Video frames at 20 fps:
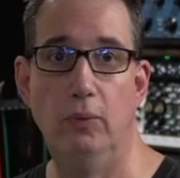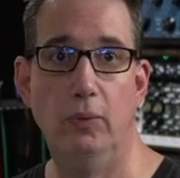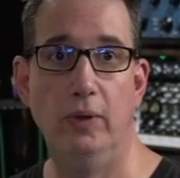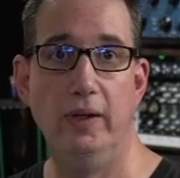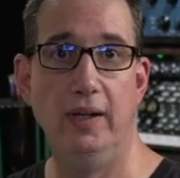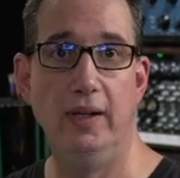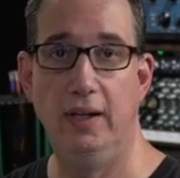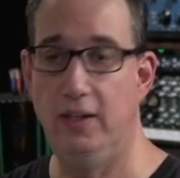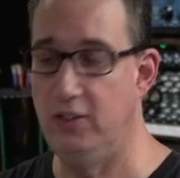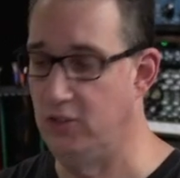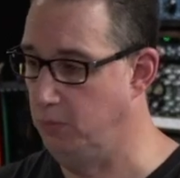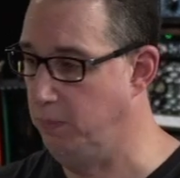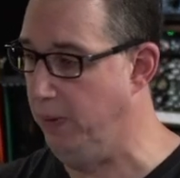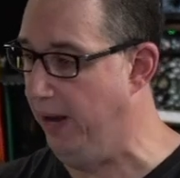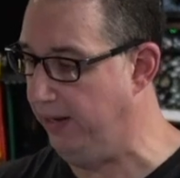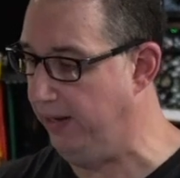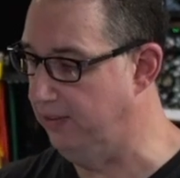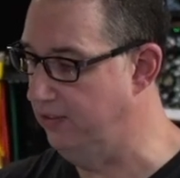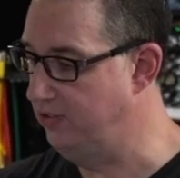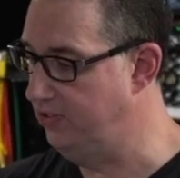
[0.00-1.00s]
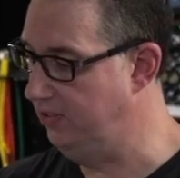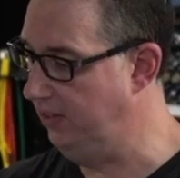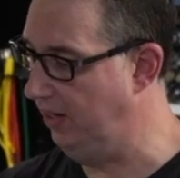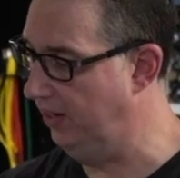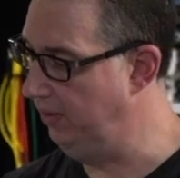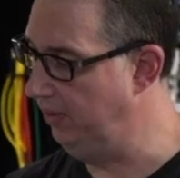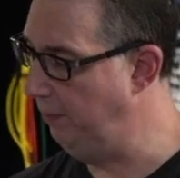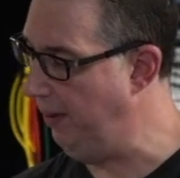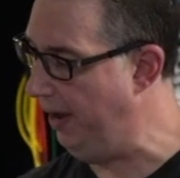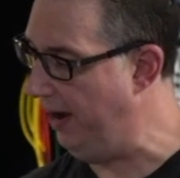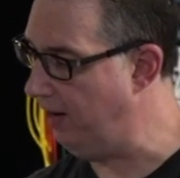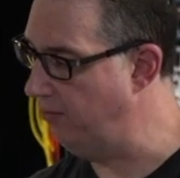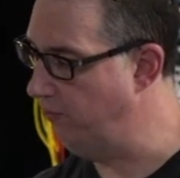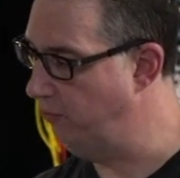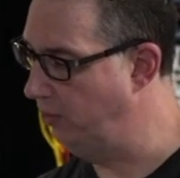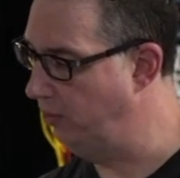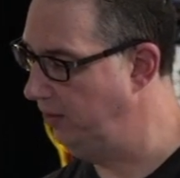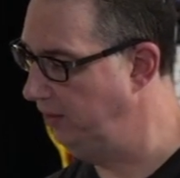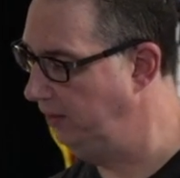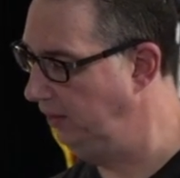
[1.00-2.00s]
expect to see on the back of
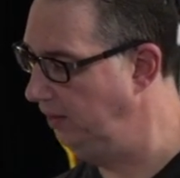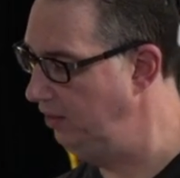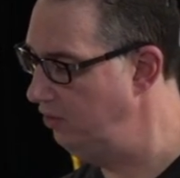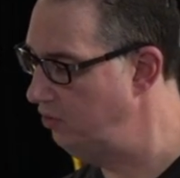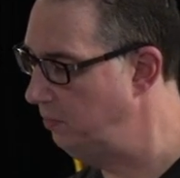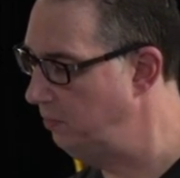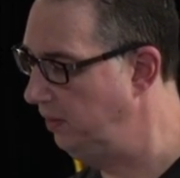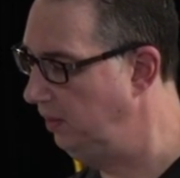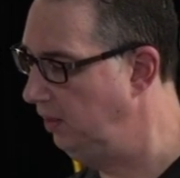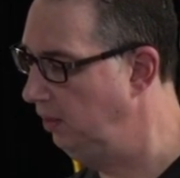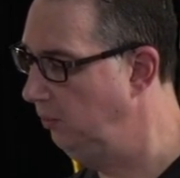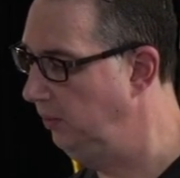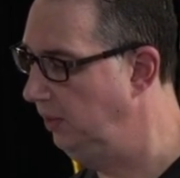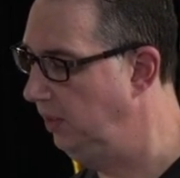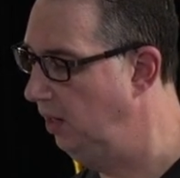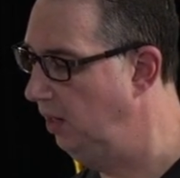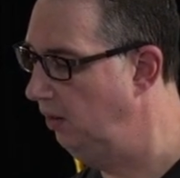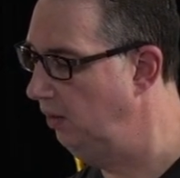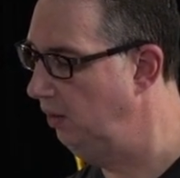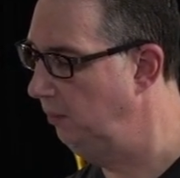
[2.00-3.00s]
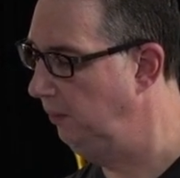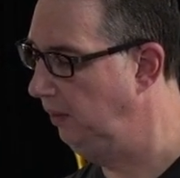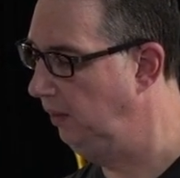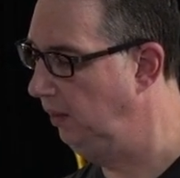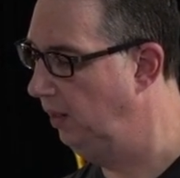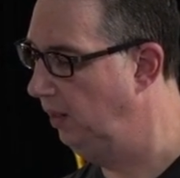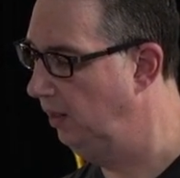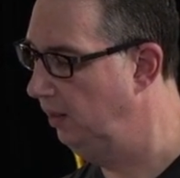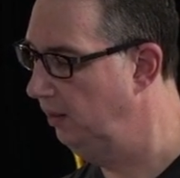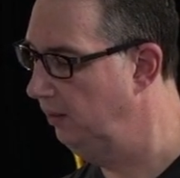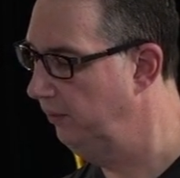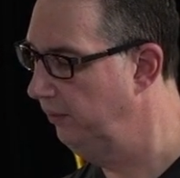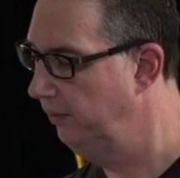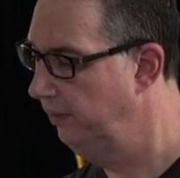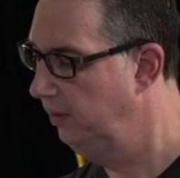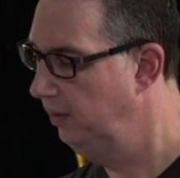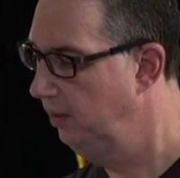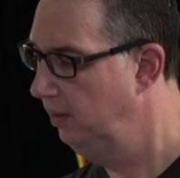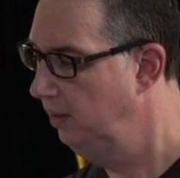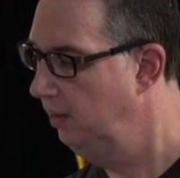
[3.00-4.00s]
one of these, but here we go. Let me
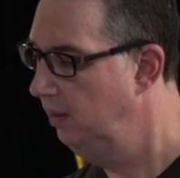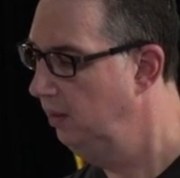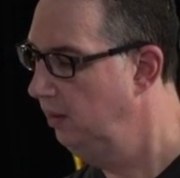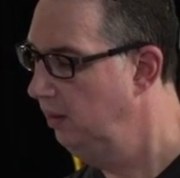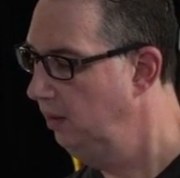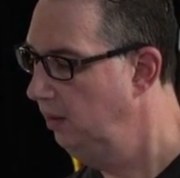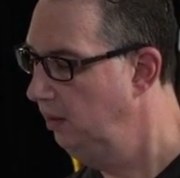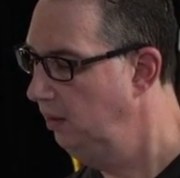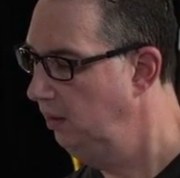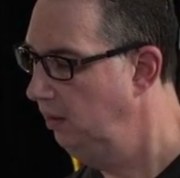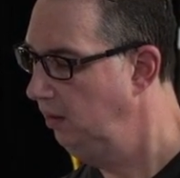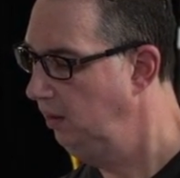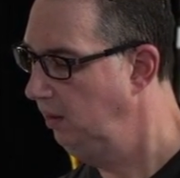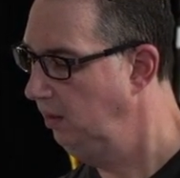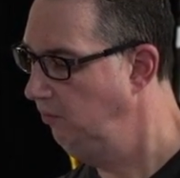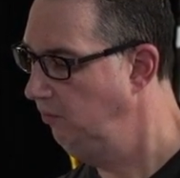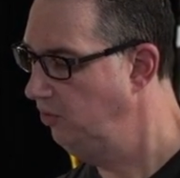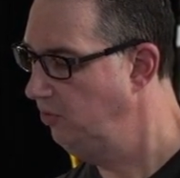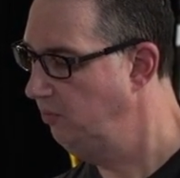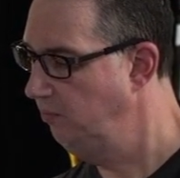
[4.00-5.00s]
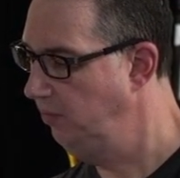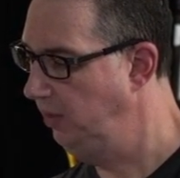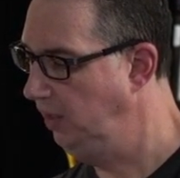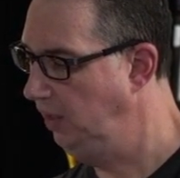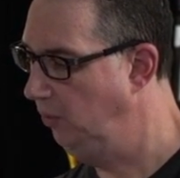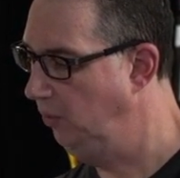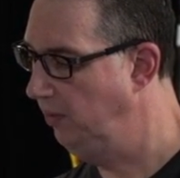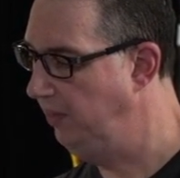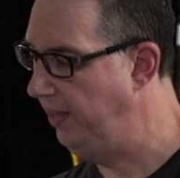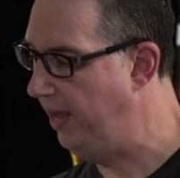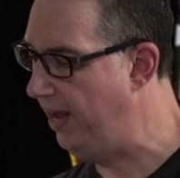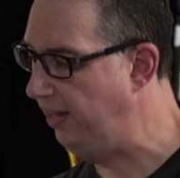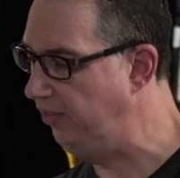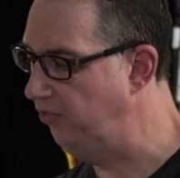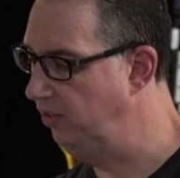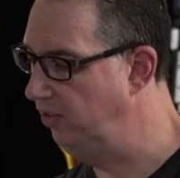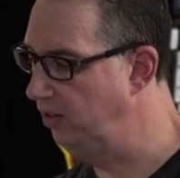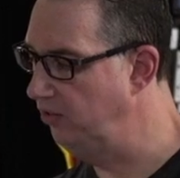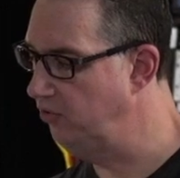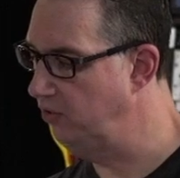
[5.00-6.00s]
give you some video of that. So
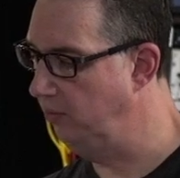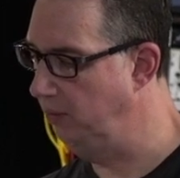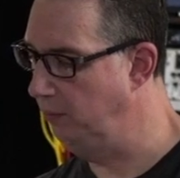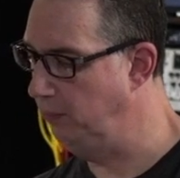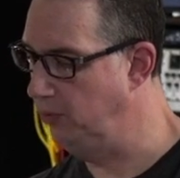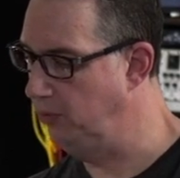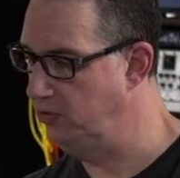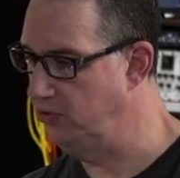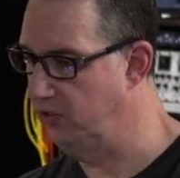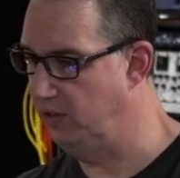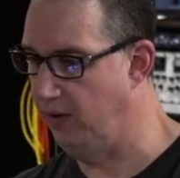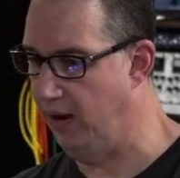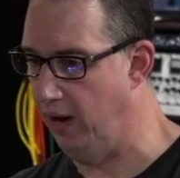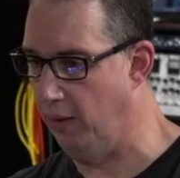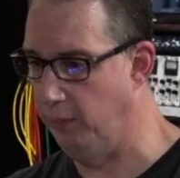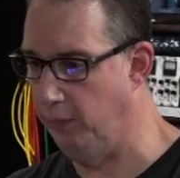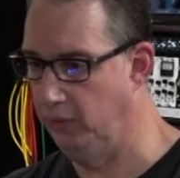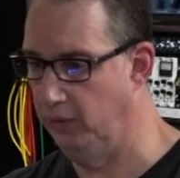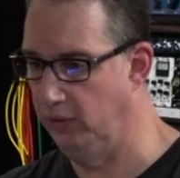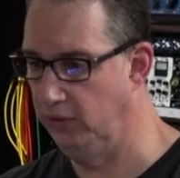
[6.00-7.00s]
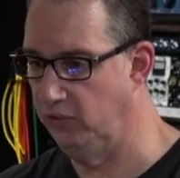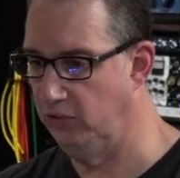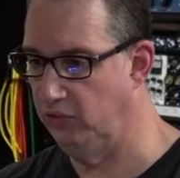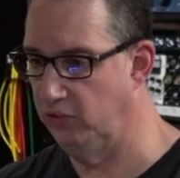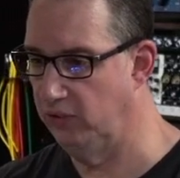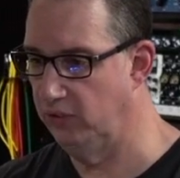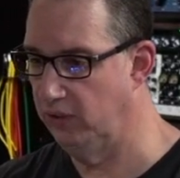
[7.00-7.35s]
there's our inputs and our outputs.